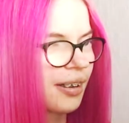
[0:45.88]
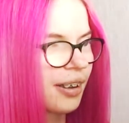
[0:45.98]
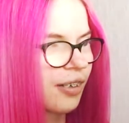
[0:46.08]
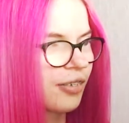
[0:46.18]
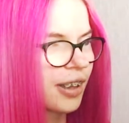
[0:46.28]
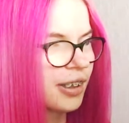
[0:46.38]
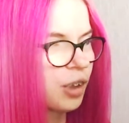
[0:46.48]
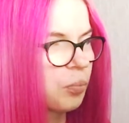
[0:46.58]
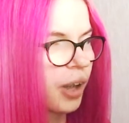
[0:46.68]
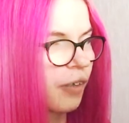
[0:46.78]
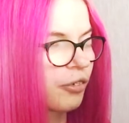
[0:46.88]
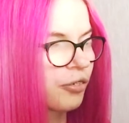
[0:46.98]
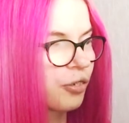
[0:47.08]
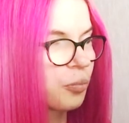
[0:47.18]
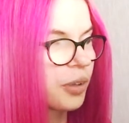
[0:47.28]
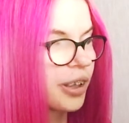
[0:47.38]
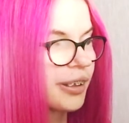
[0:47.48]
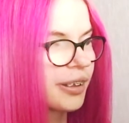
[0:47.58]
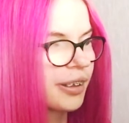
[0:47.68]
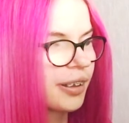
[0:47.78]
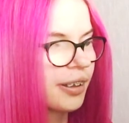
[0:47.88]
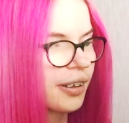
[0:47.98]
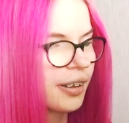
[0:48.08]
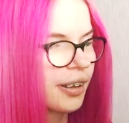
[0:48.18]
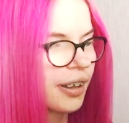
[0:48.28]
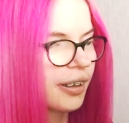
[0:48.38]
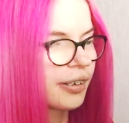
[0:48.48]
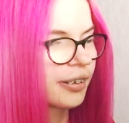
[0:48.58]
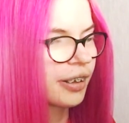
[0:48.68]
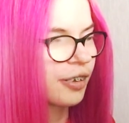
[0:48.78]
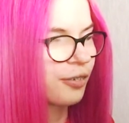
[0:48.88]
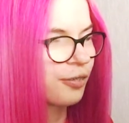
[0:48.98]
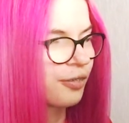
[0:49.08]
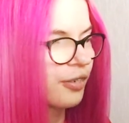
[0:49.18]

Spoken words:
Now that's a powerful beat. I love.